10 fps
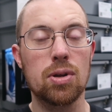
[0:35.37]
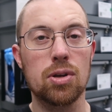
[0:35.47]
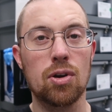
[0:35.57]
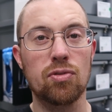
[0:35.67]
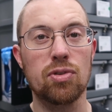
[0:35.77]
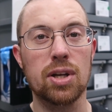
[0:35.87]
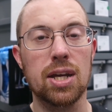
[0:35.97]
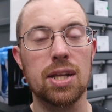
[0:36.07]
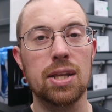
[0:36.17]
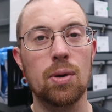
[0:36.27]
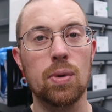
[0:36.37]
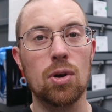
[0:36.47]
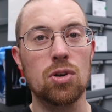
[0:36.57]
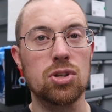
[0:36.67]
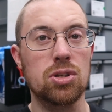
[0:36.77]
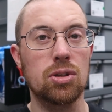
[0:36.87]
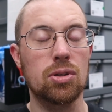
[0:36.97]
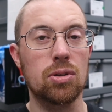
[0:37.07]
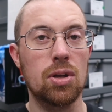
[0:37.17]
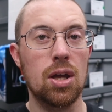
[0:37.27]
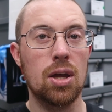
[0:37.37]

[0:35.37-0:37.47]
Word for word: Don't forget that we are still